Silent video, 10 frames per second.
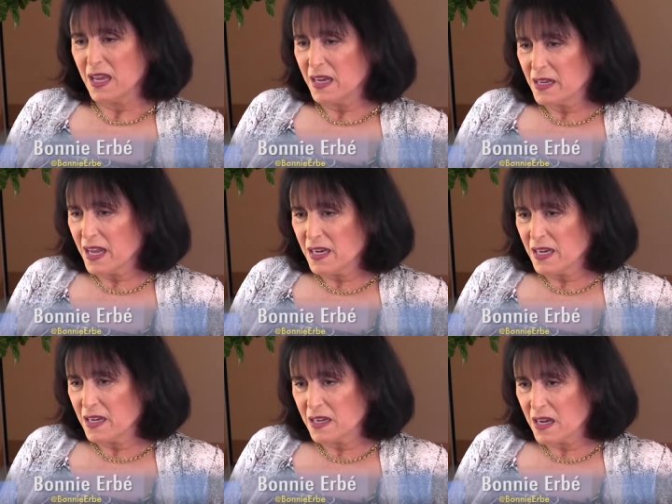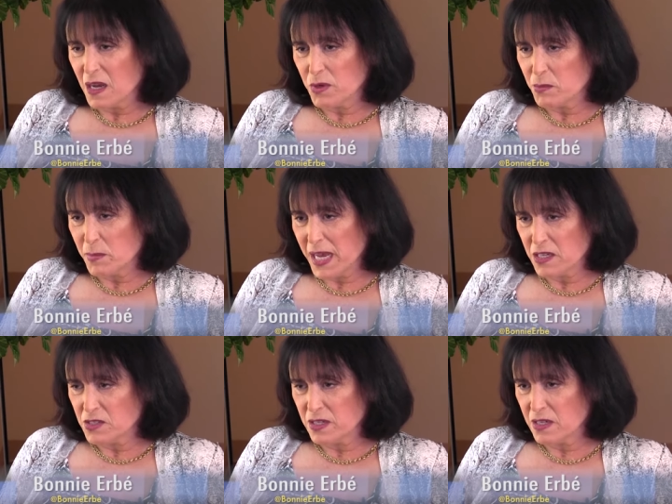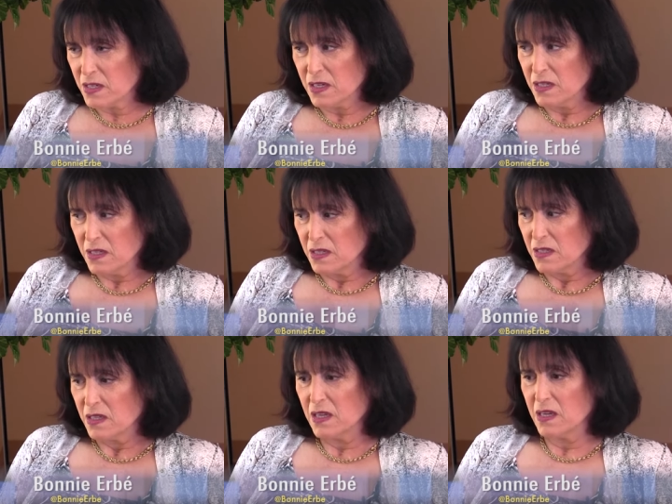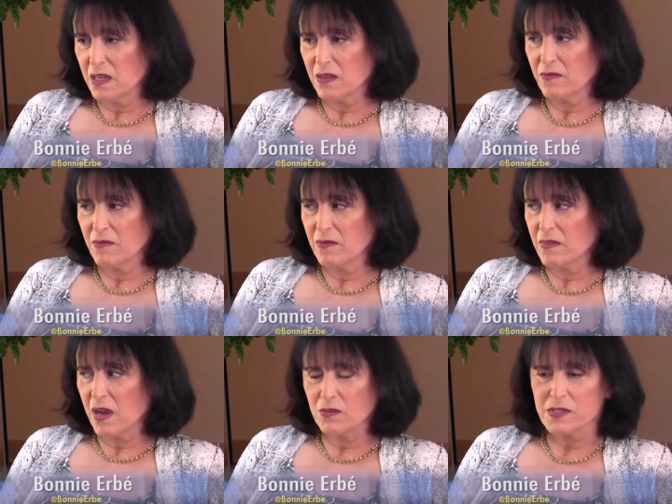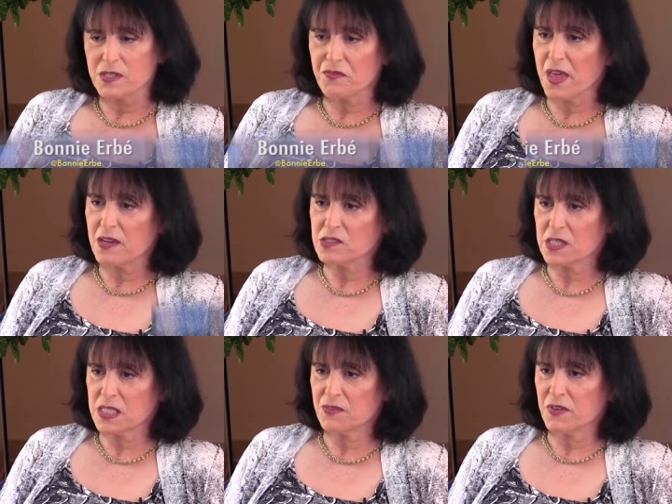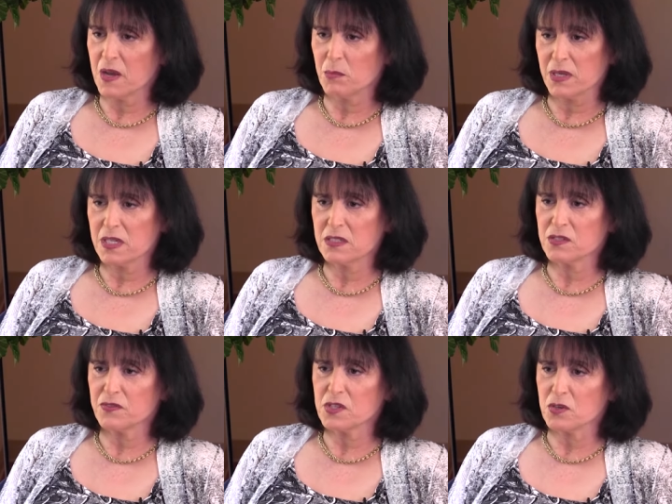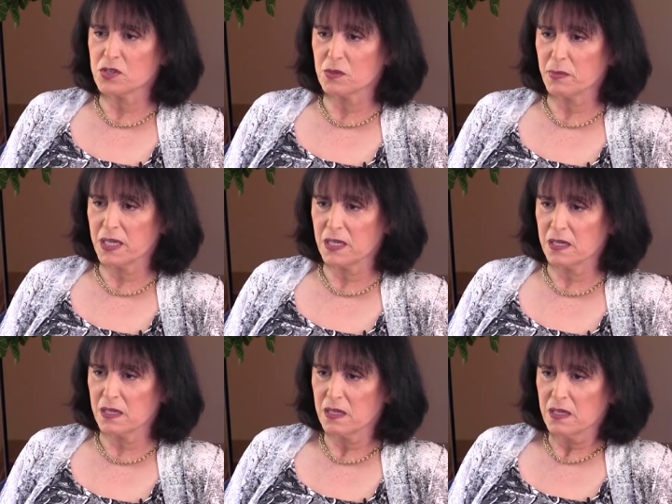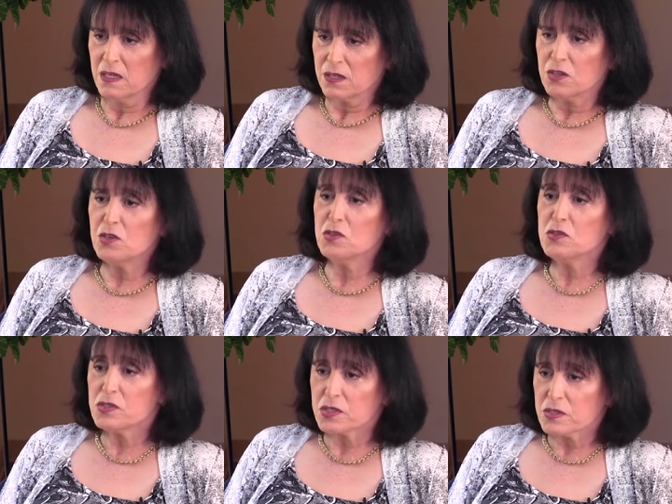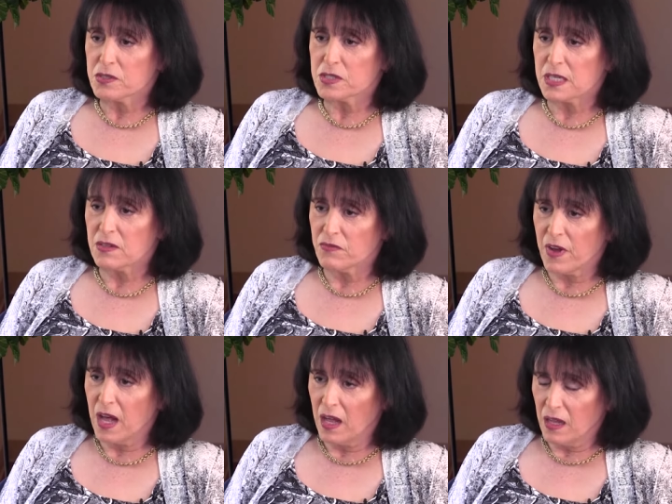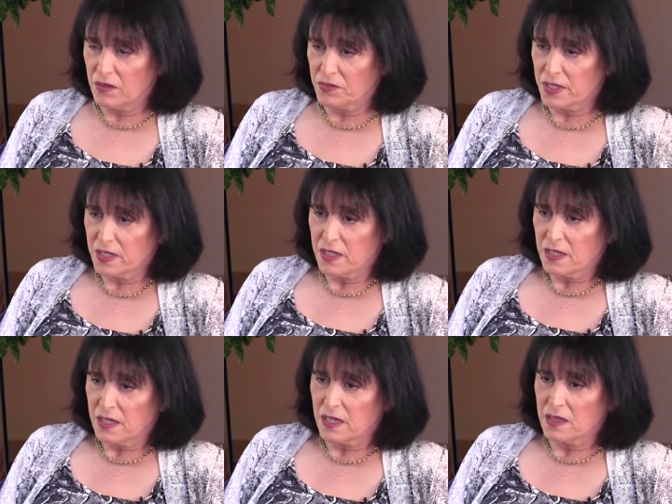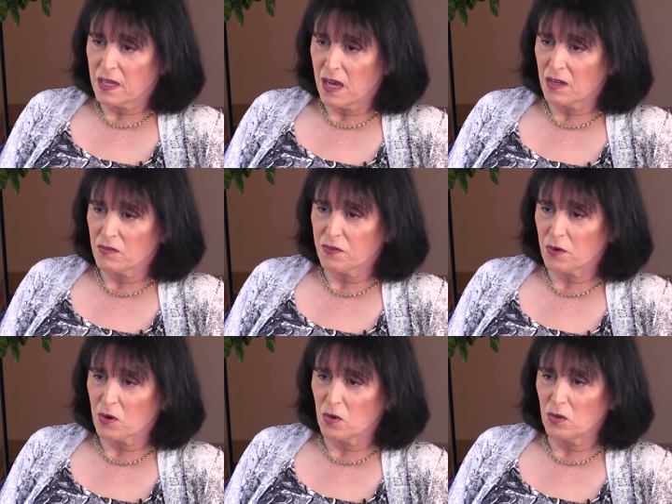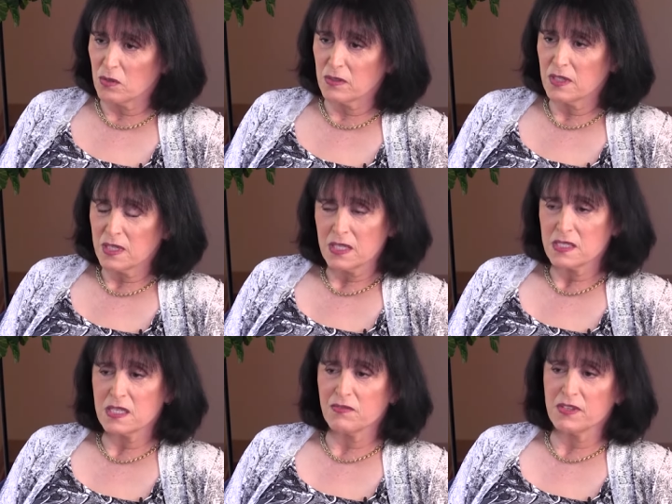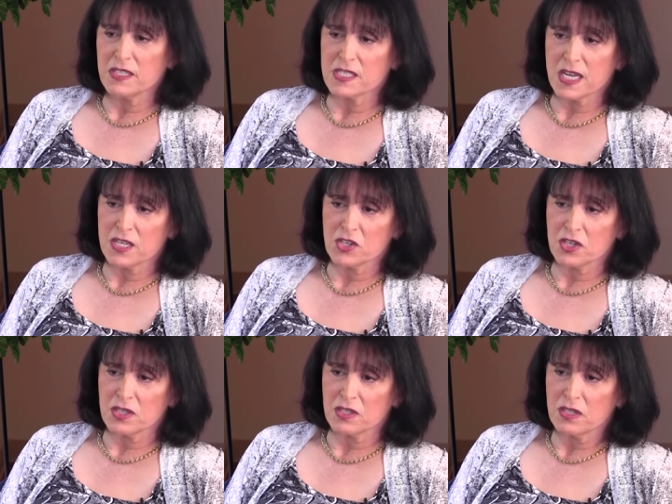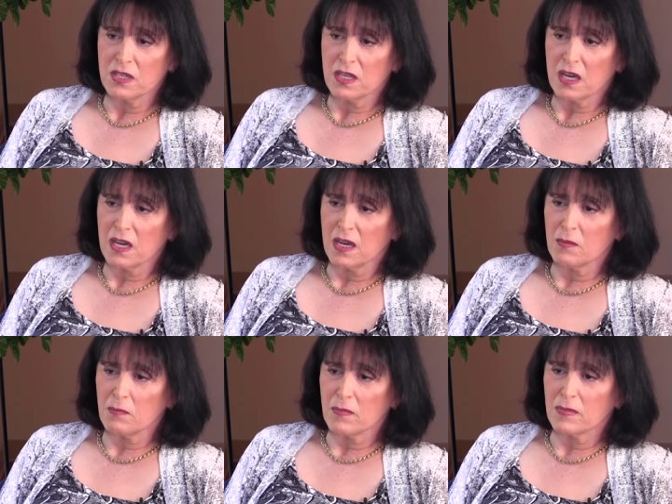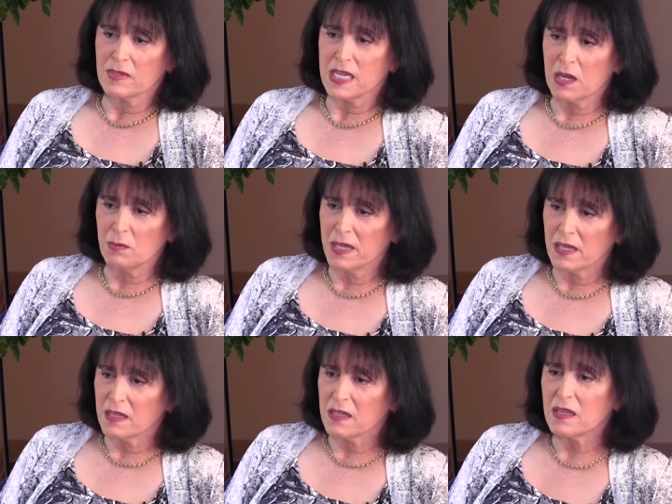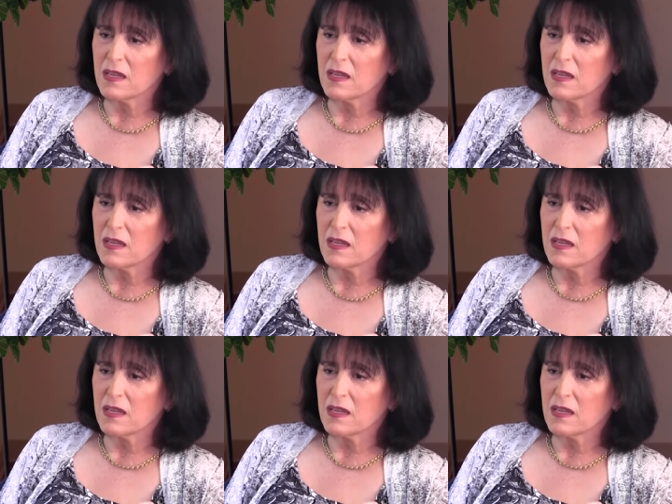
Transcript: and getting, I would imagine, uh, hundreds of thousands, if not millions, of social media users involved in the hunt for old civilization. Um, tell me